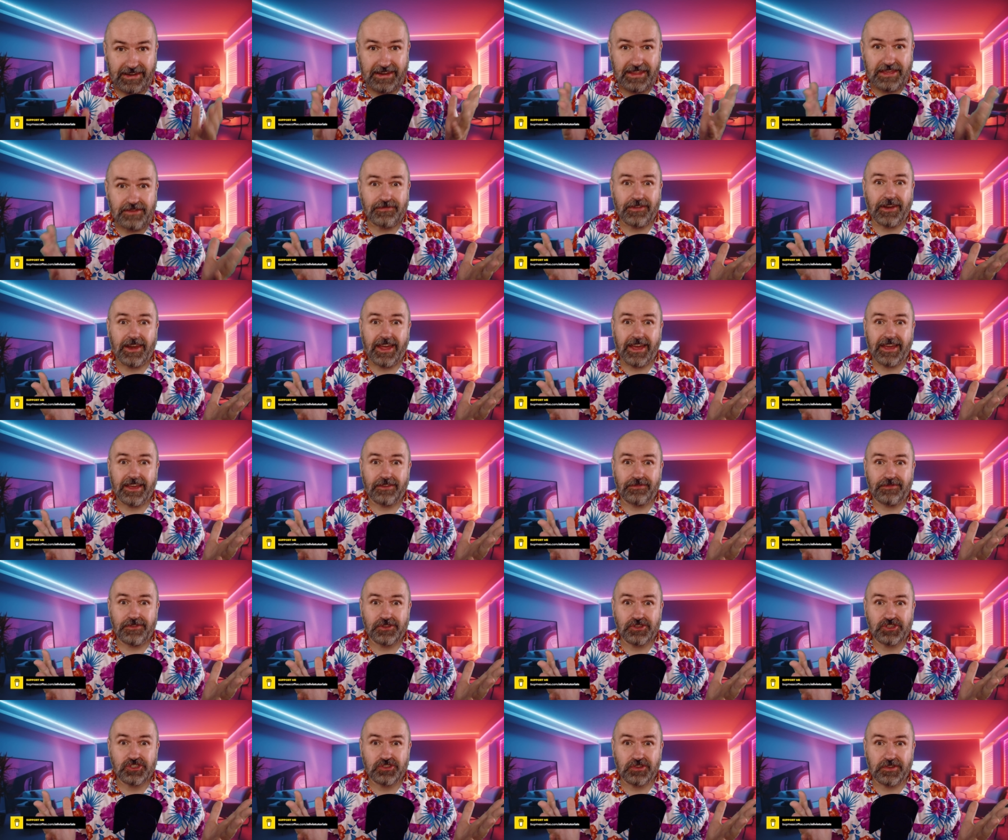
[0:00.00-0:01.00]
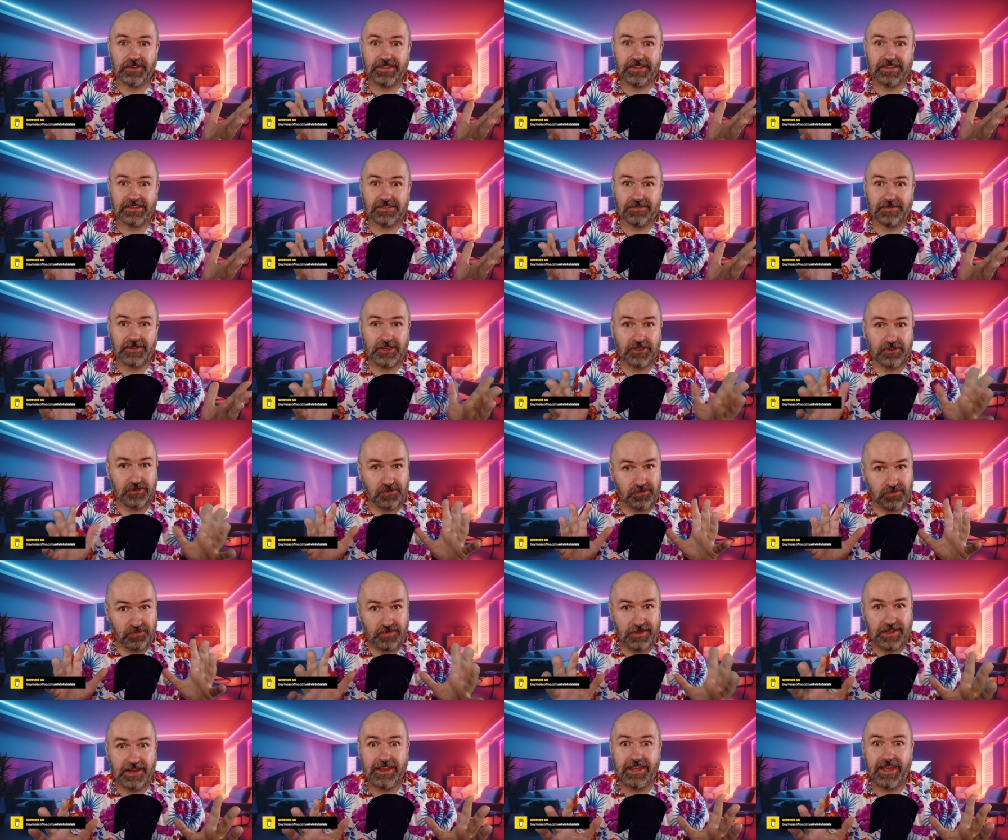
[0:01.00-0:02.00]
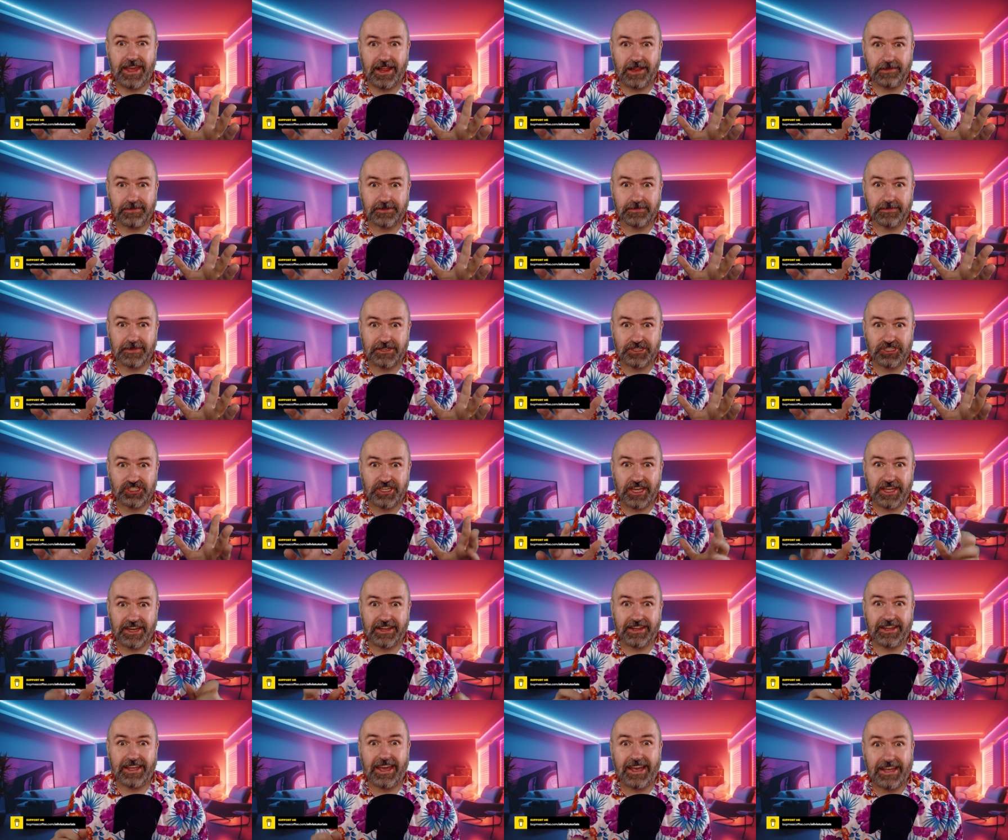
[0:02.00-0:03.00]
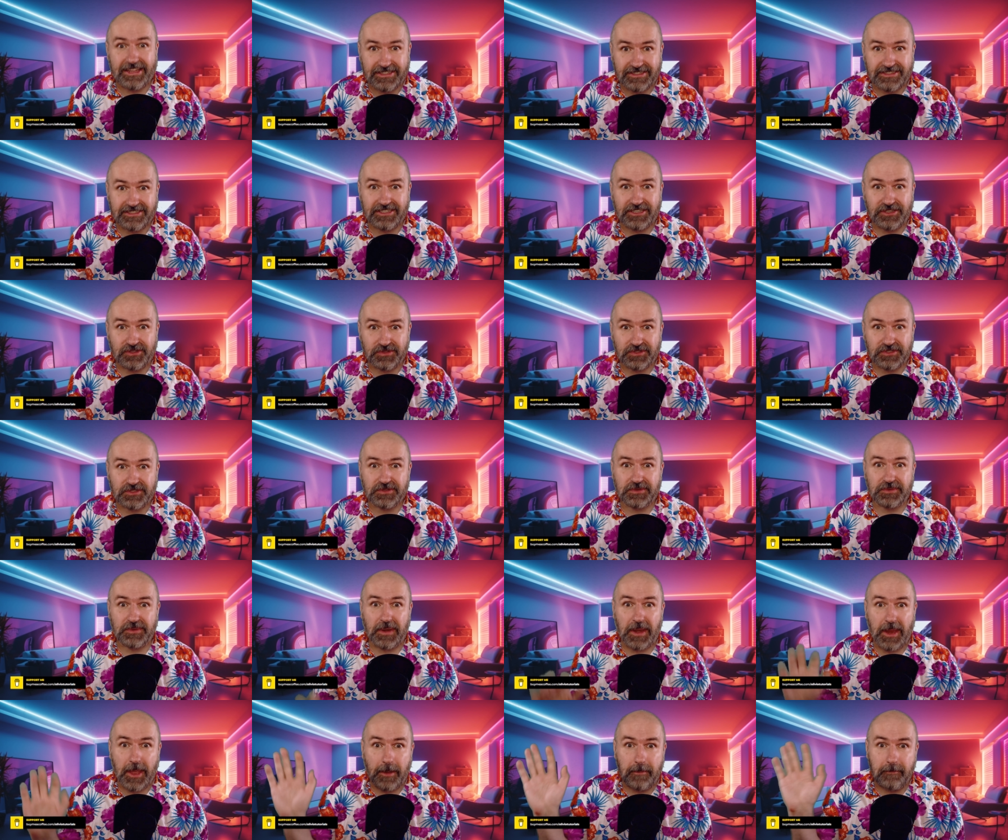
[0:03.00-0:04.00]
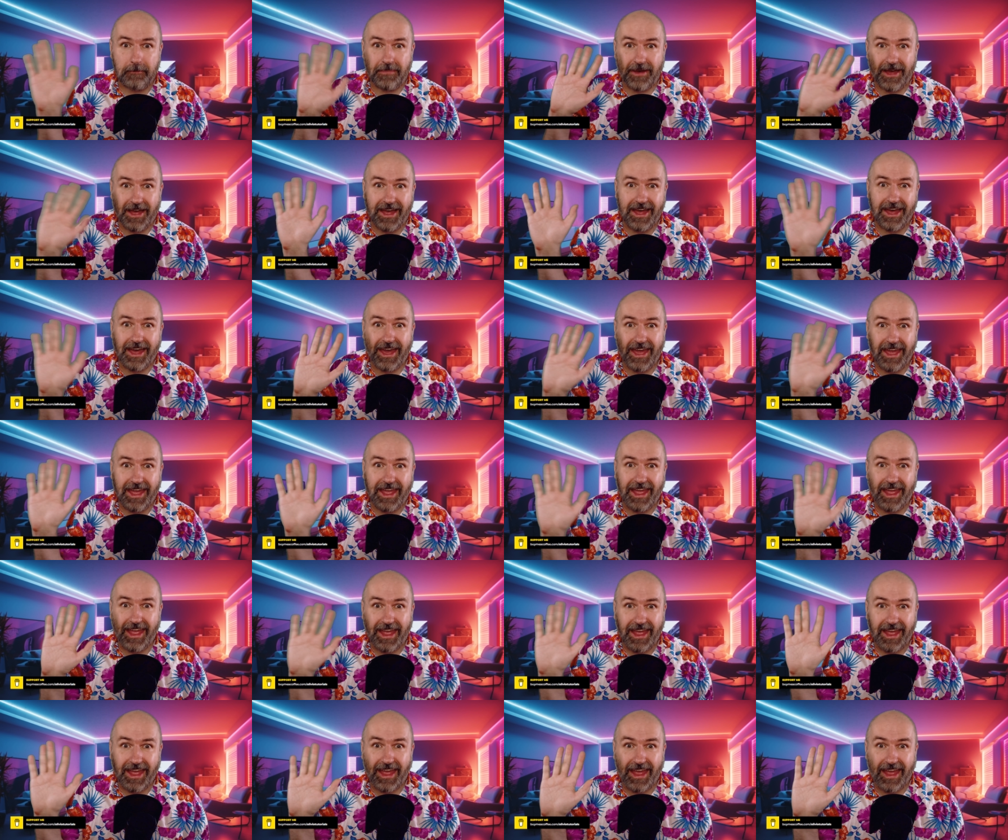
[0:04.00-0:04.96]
Leave a like if you enjoyed this video, really helps my channel and see you soon. Bye!